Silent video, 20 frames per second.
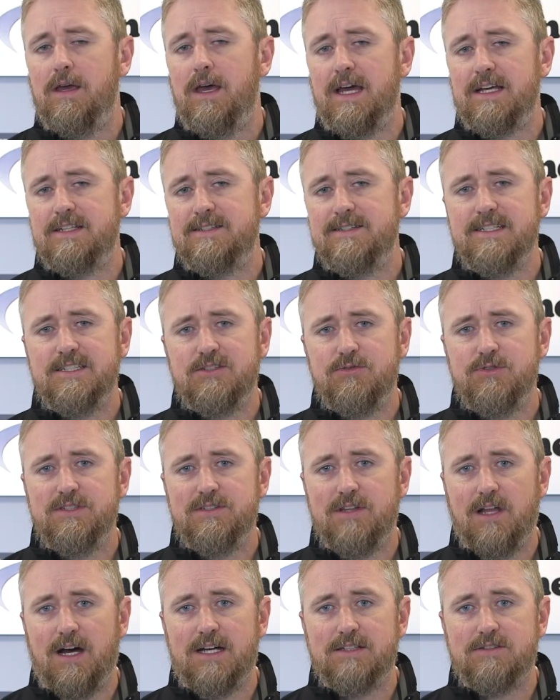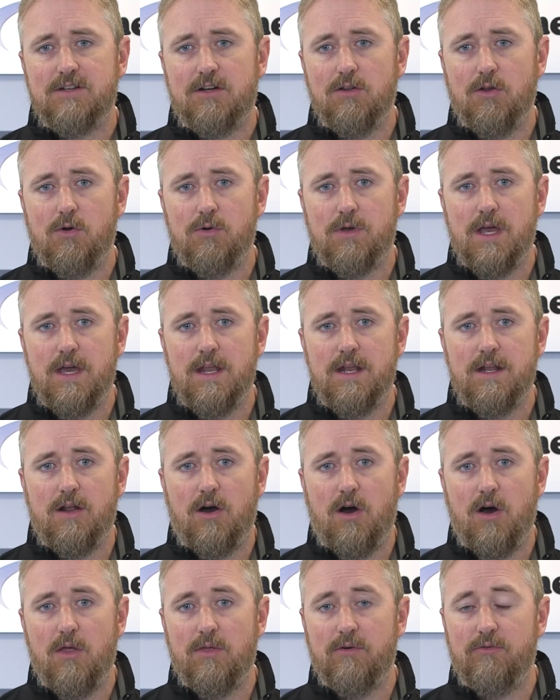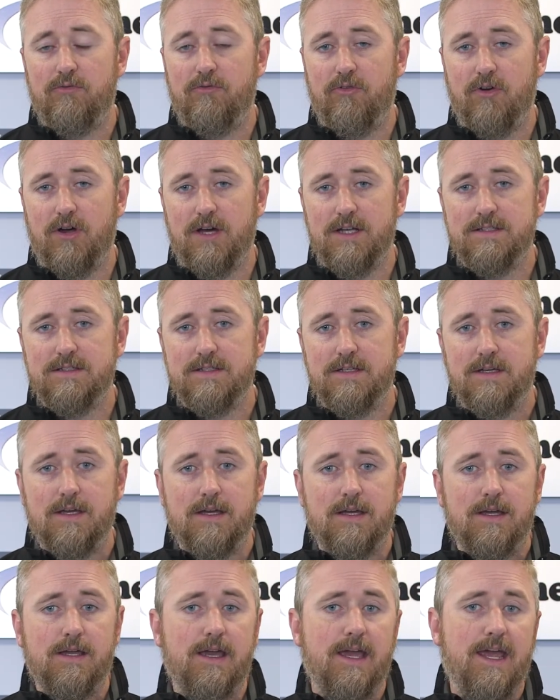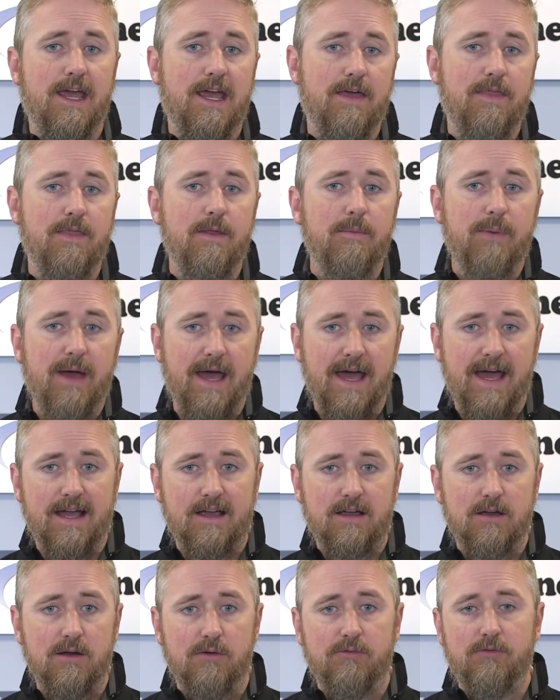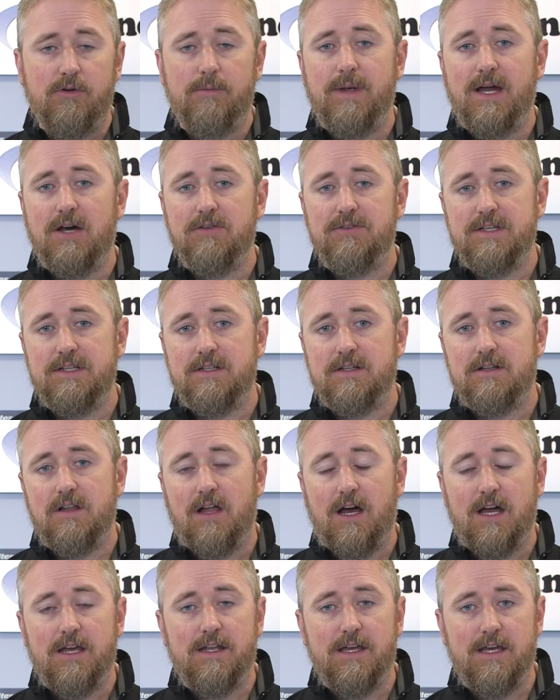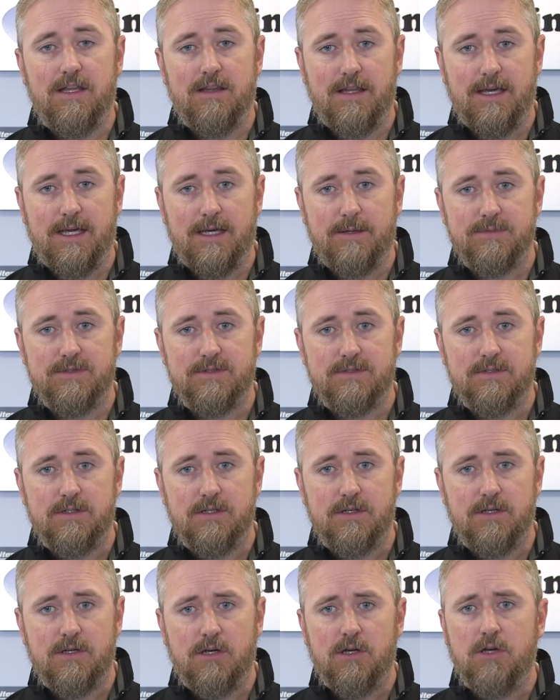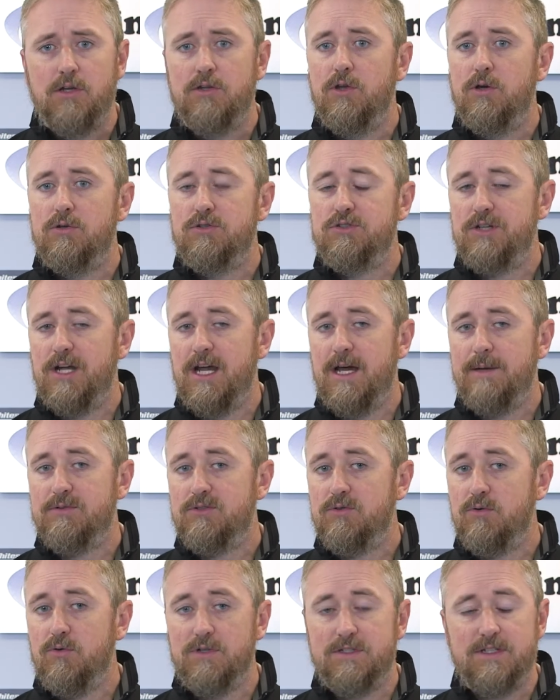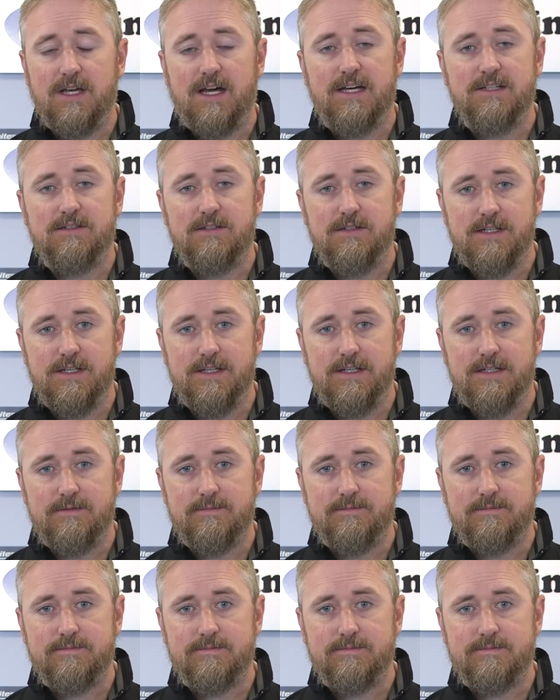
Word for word: Accessory slots are located on the front and the back for mounting Klein headlamps. No straps or ties are needed.